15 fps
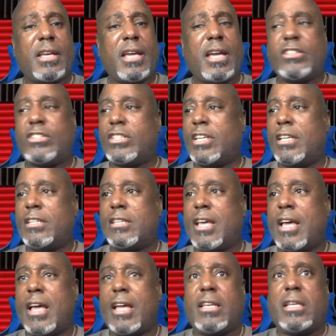And she
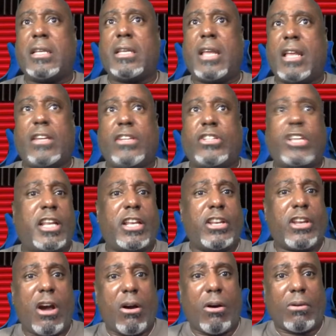said she didn't
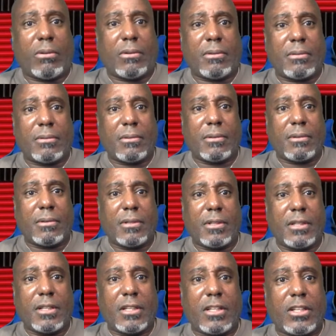know.
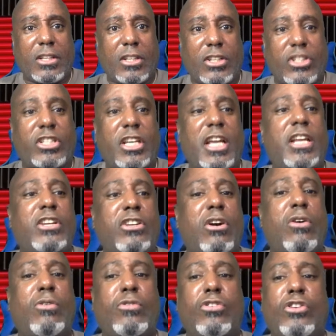She
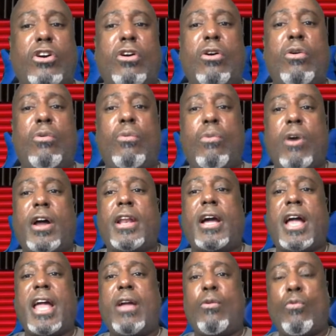don't know what
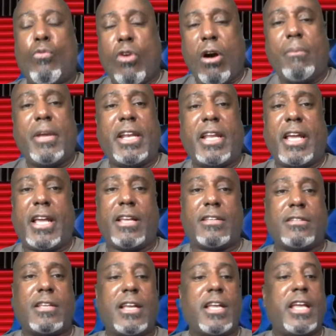a woman
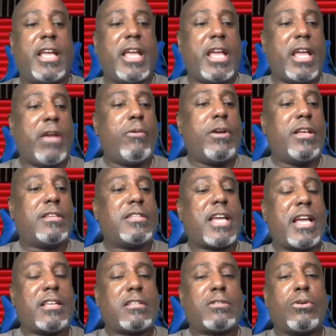is. Here is
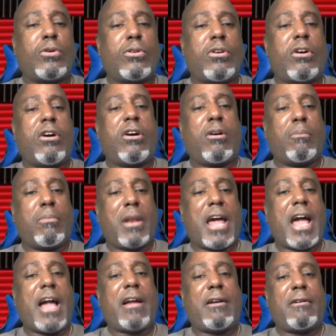a so-called
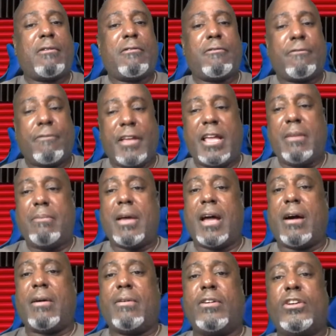black
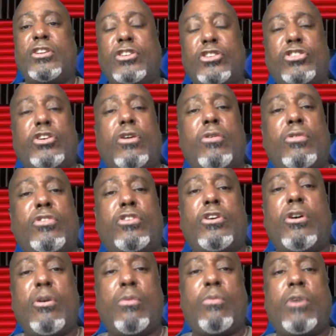female, don't
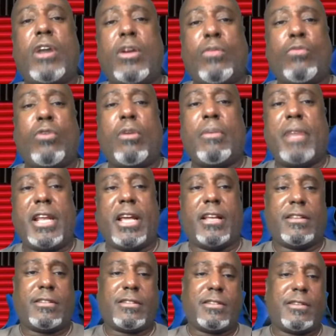know what a woman
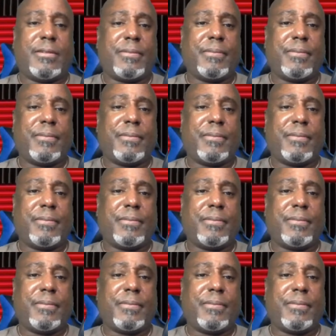is.